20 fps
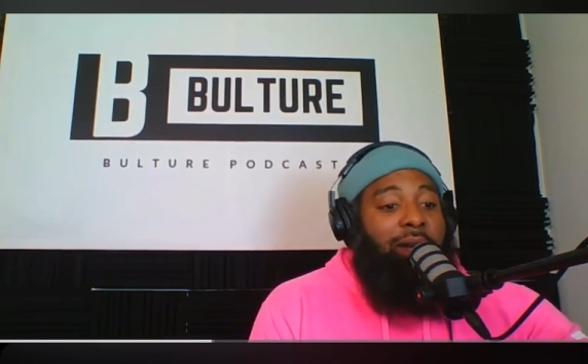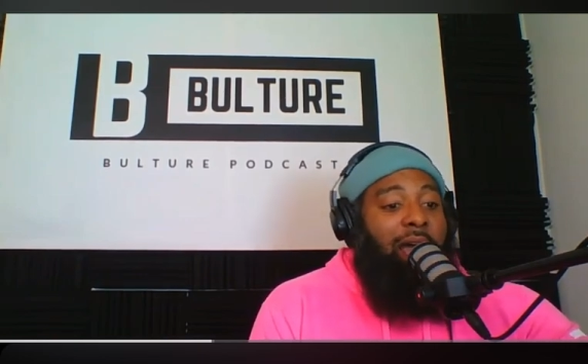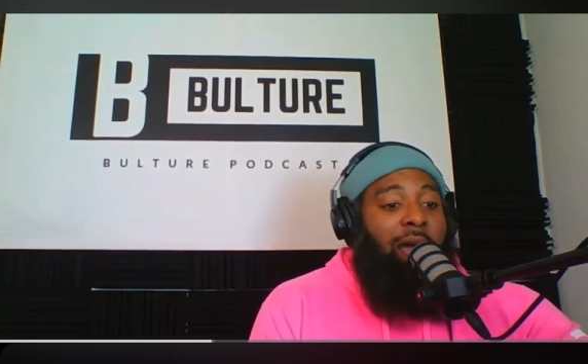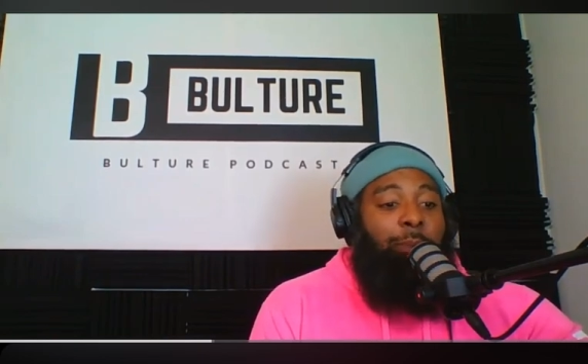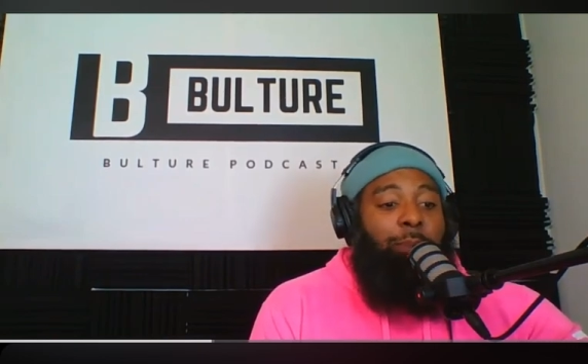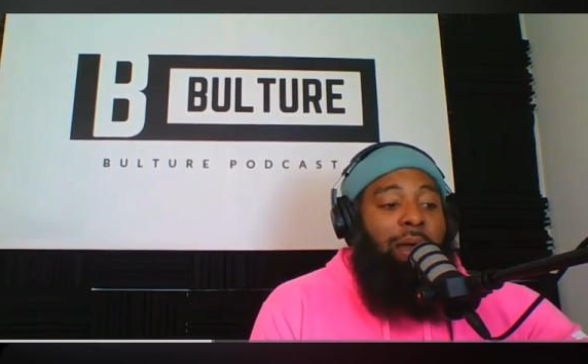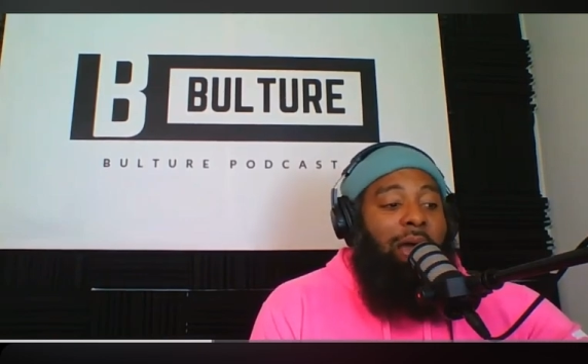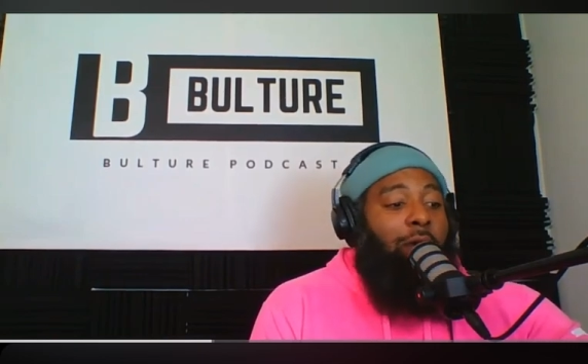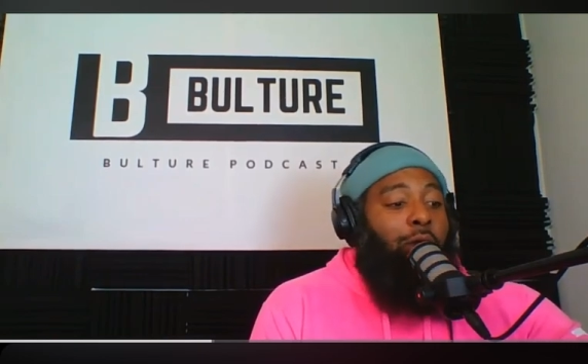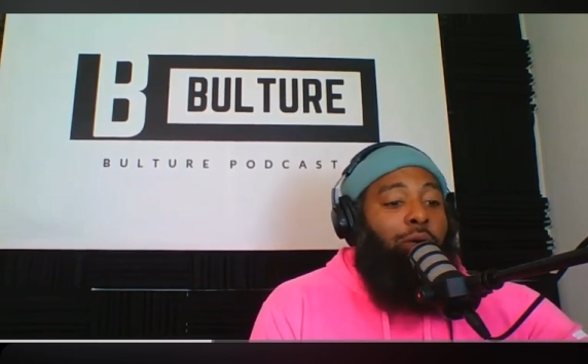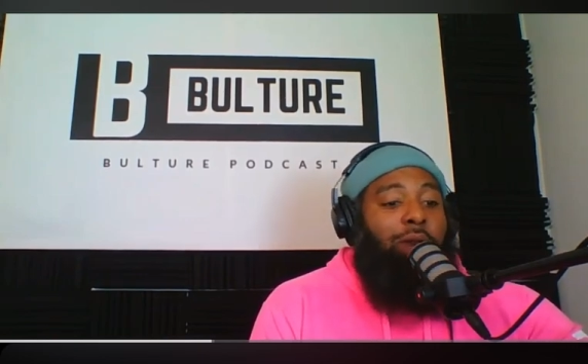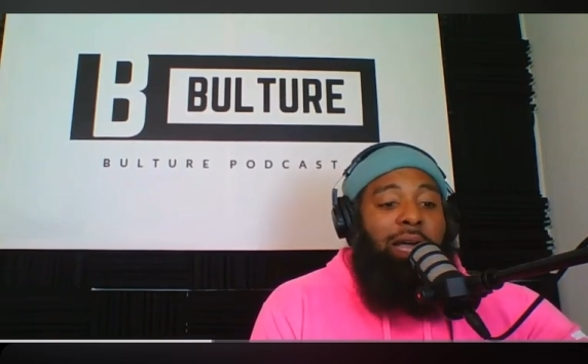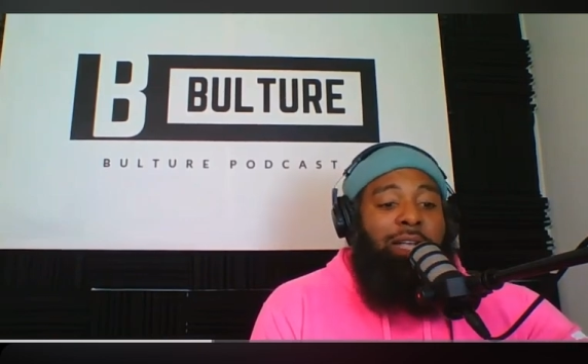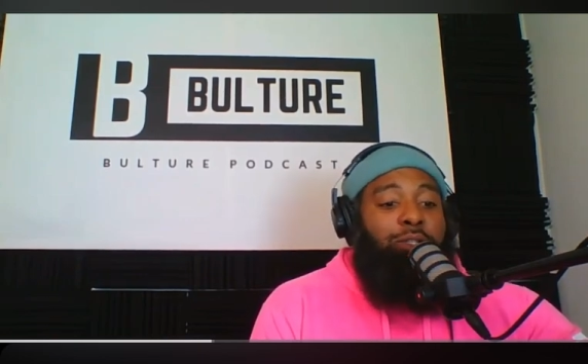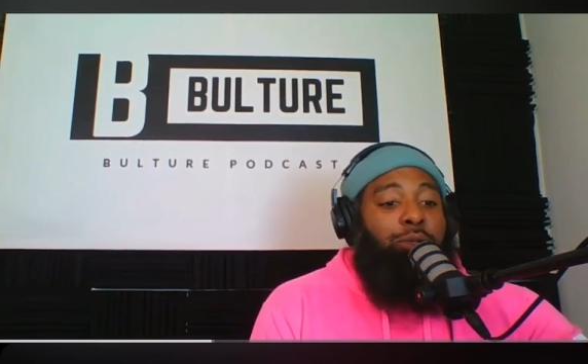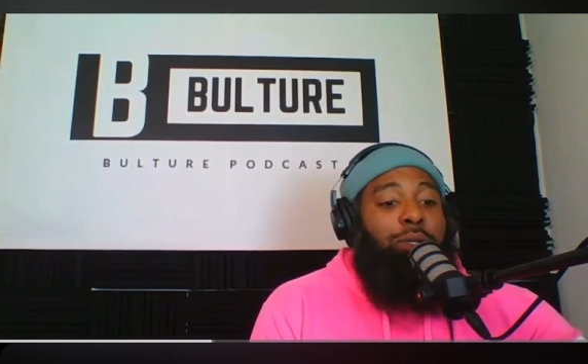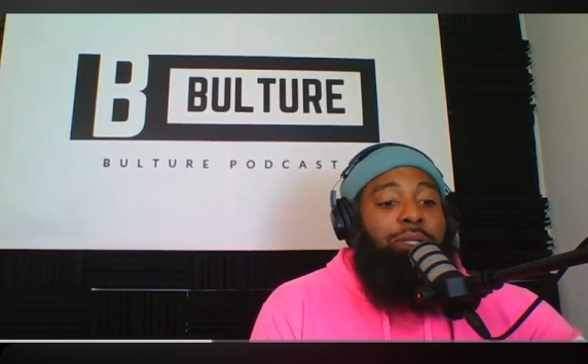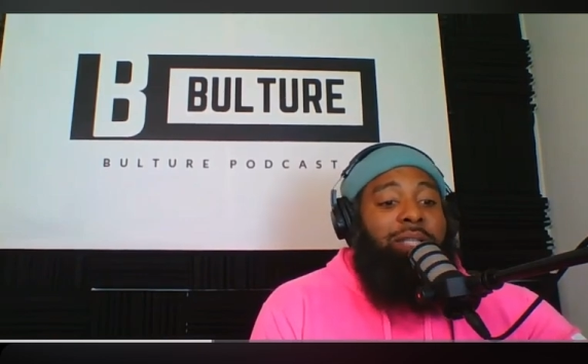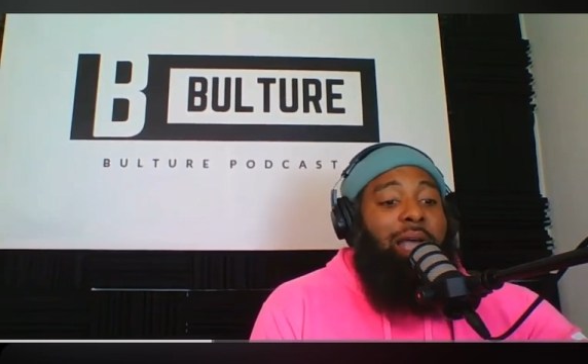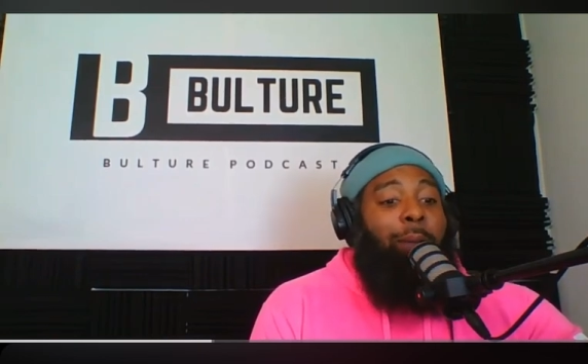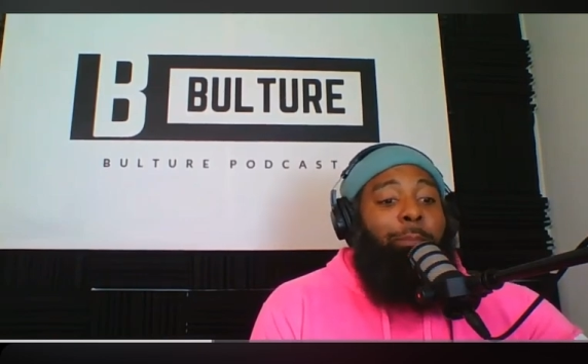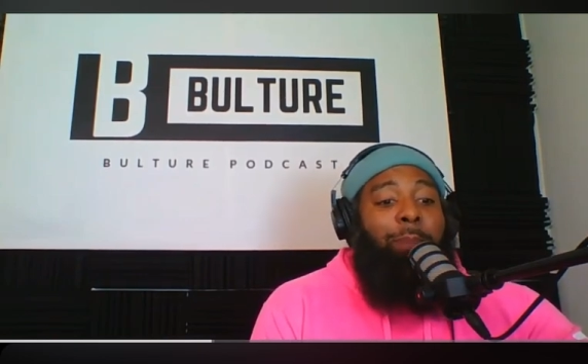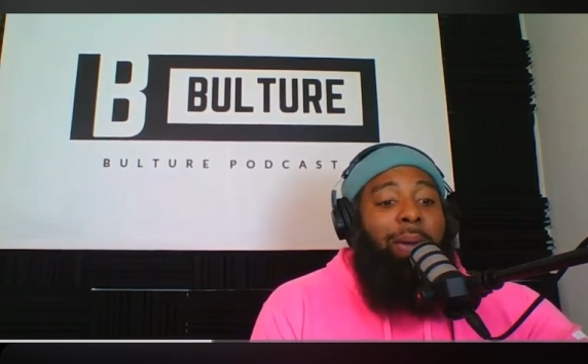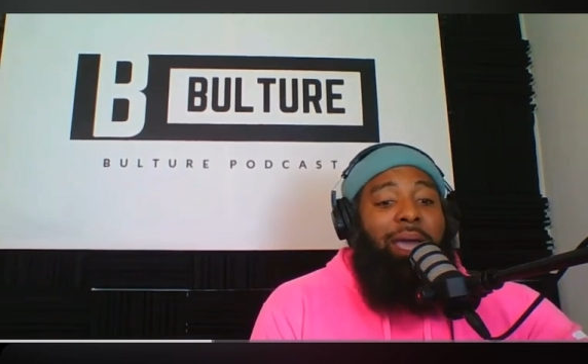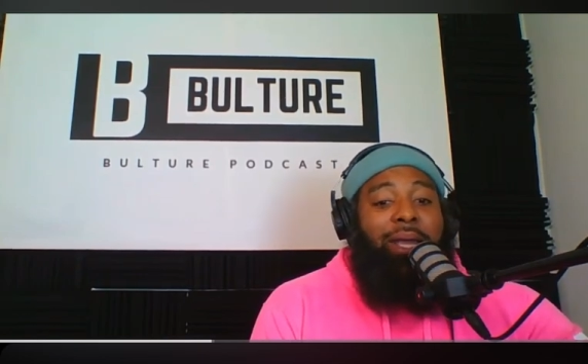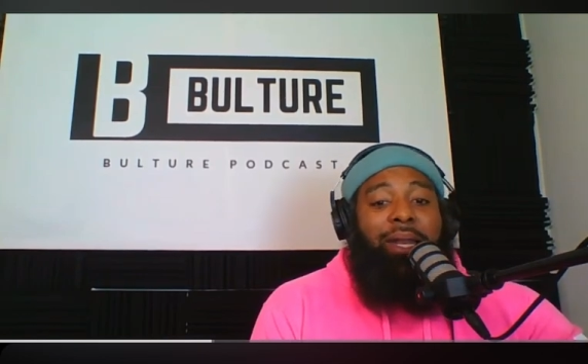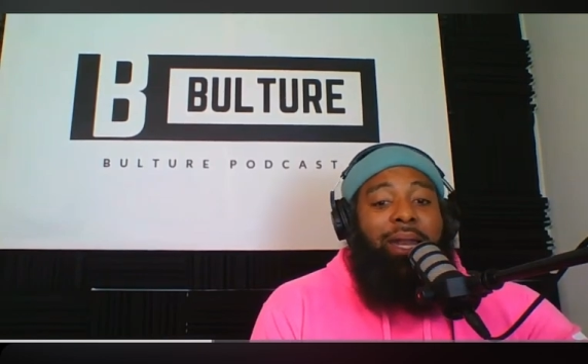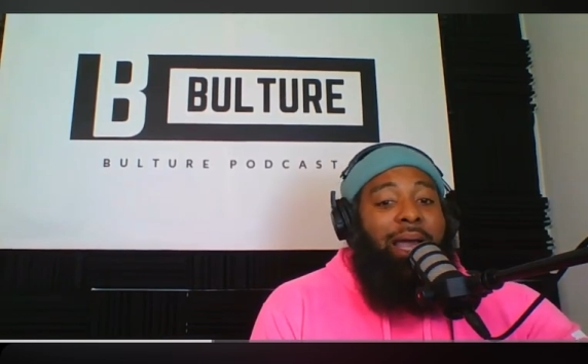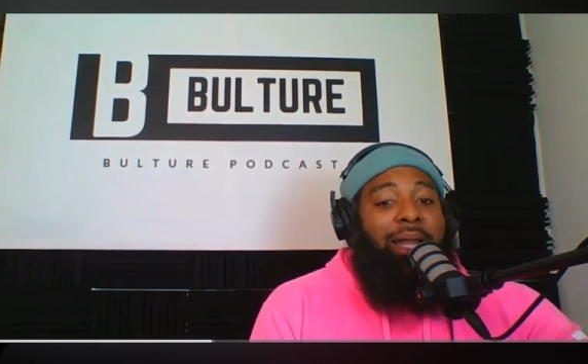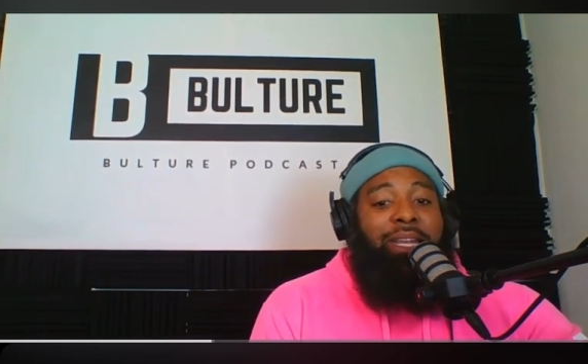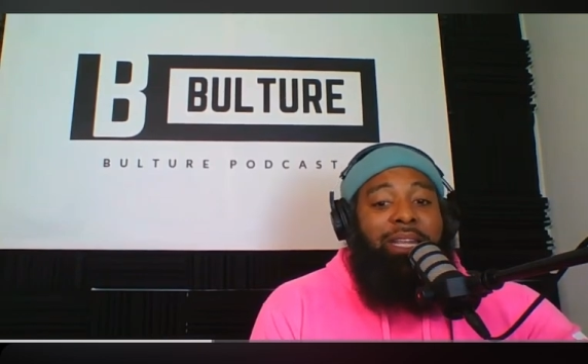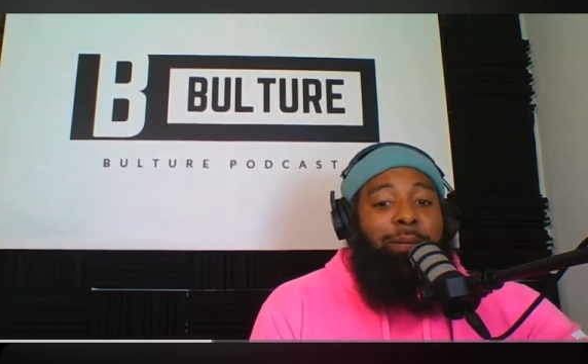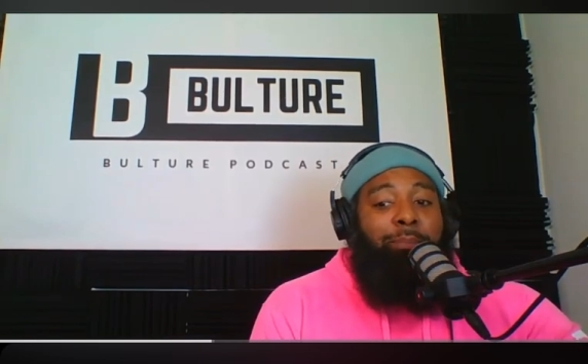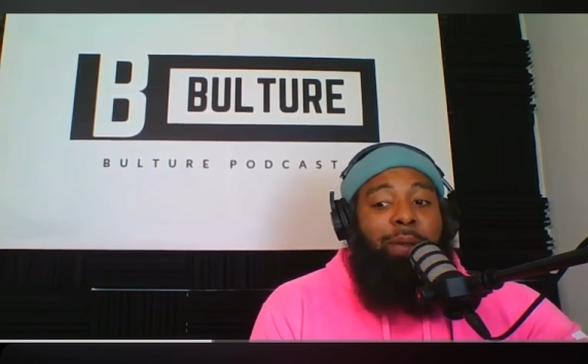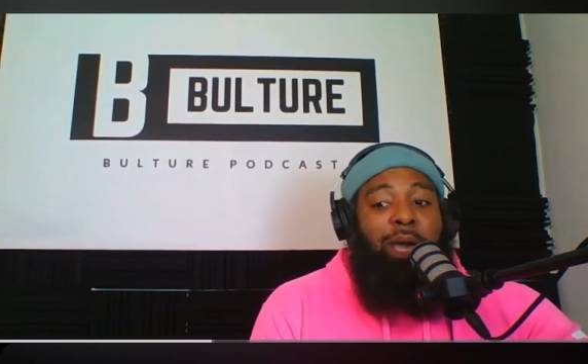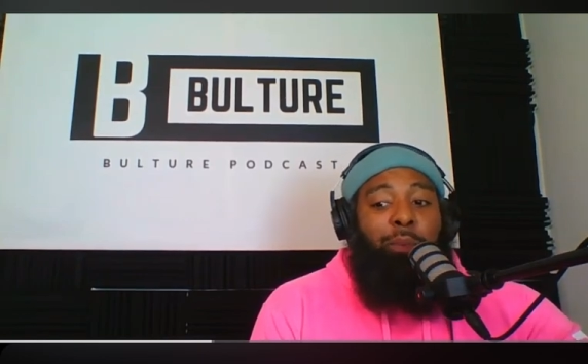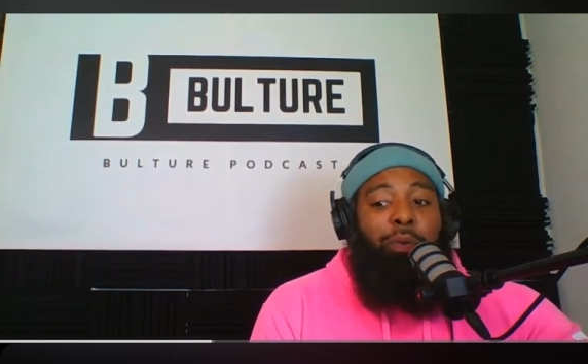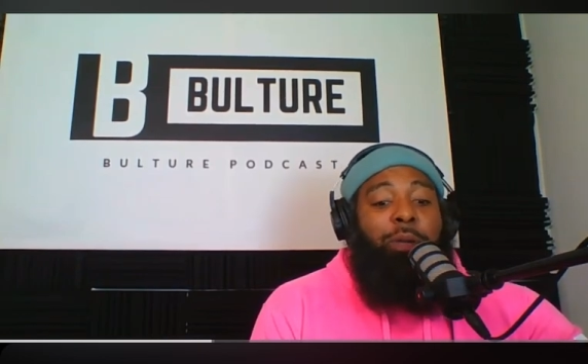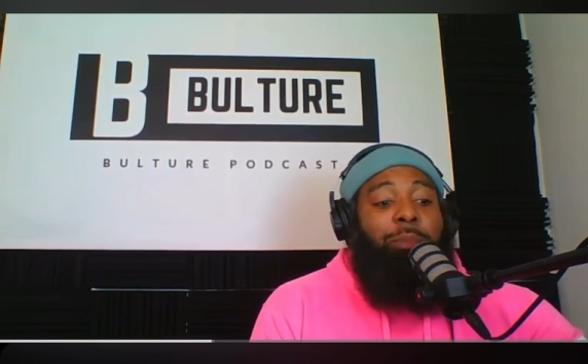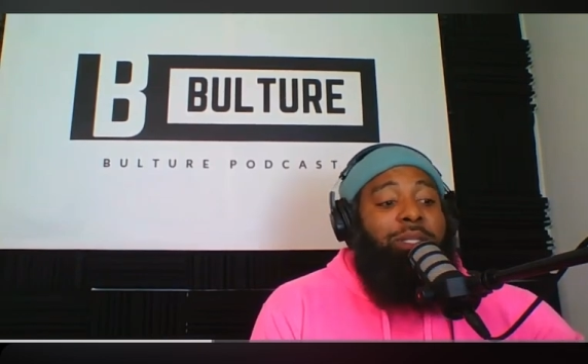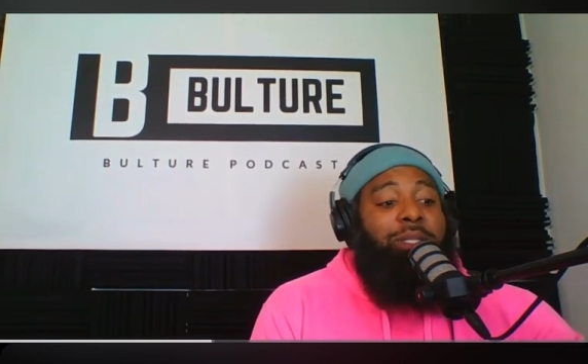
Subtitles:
I'm not gonna lie to you because I'm mad that I didn't bet with him